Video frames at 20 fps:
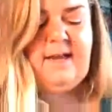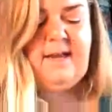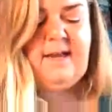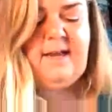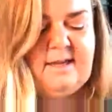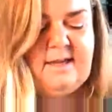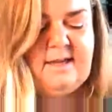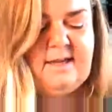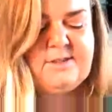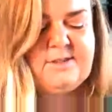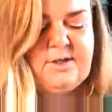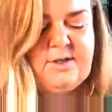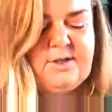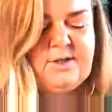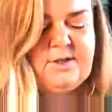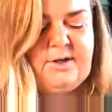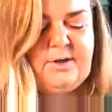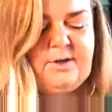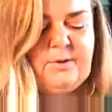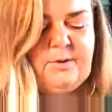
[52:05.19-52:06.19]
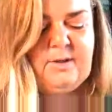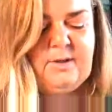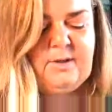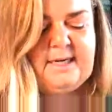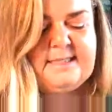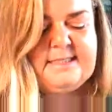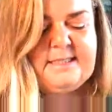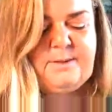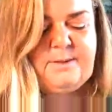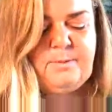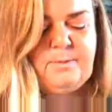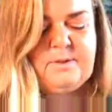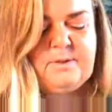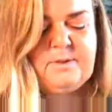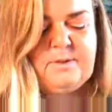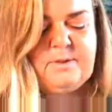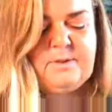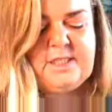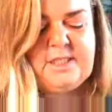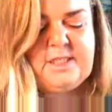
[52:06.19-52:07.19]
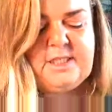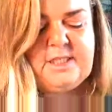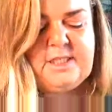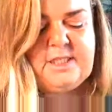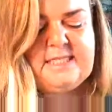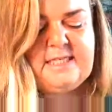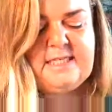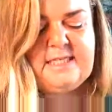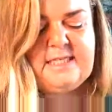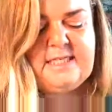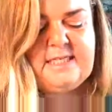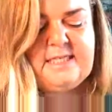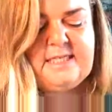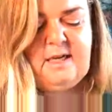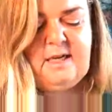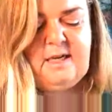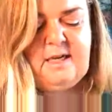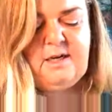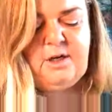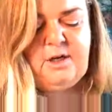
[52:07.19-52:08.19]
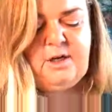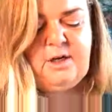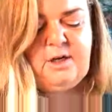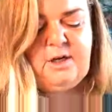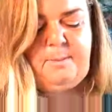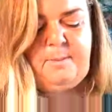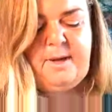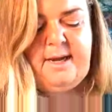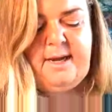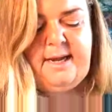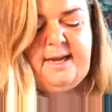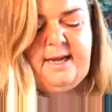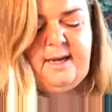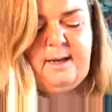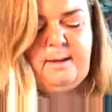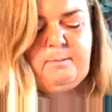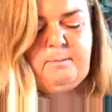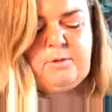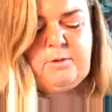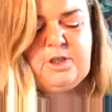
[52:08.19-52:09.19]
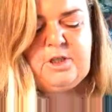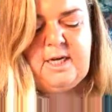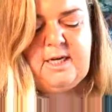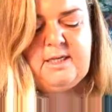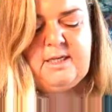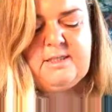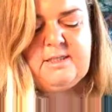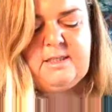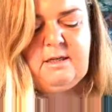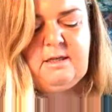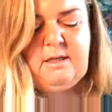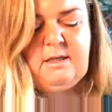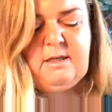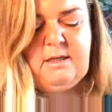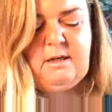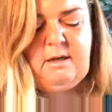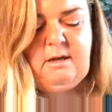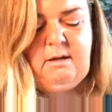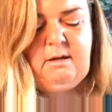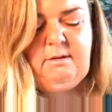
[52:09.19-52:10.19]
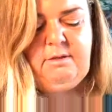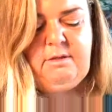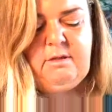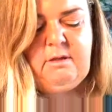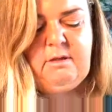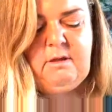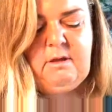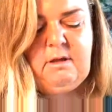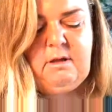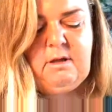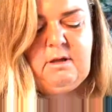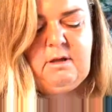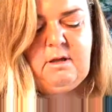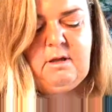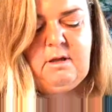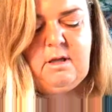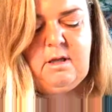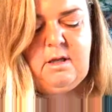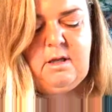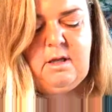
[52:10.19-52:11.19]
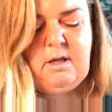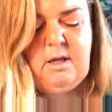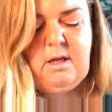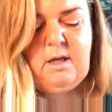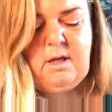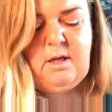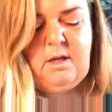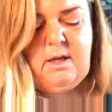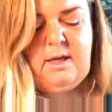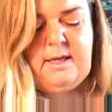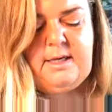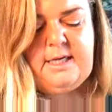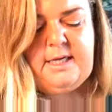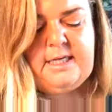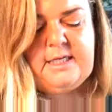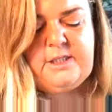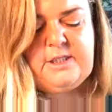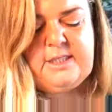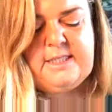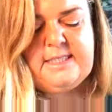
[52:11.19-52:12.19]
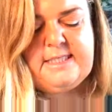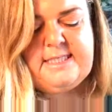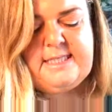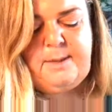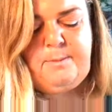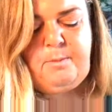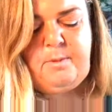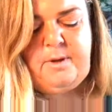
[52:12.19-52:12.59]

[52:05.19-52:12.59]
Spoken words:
So all I did was just got my Chucks cloth. And you can do the same with